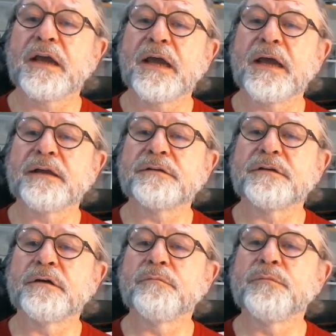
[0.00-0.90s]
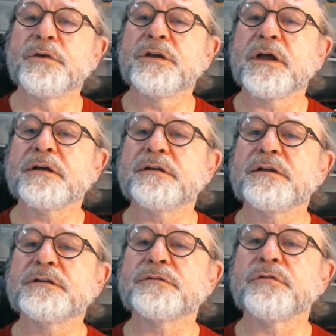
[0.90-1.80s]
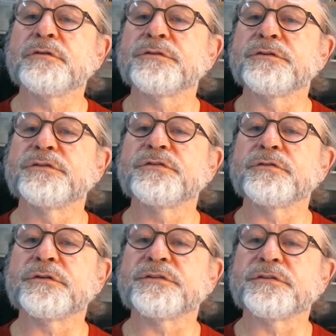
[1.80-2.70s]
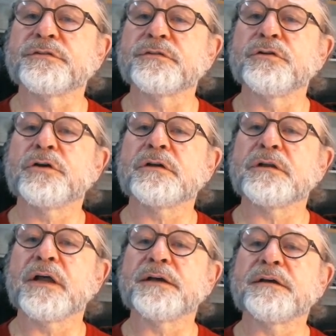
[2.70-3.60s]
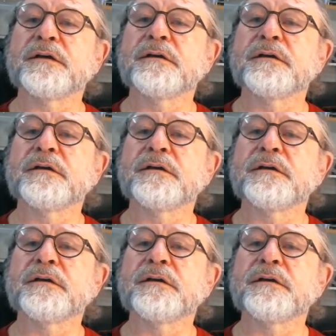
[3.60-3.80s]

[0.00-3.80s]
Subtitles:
And none of these voltage sources look like